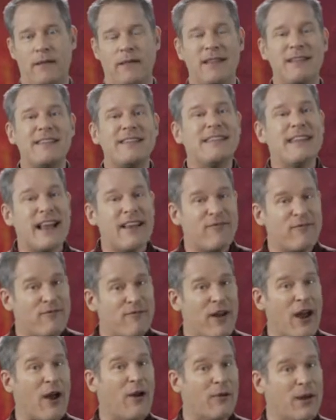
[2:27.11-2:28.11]
This is a
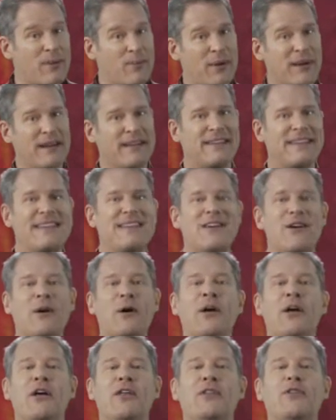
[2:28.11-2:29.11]
very big deal.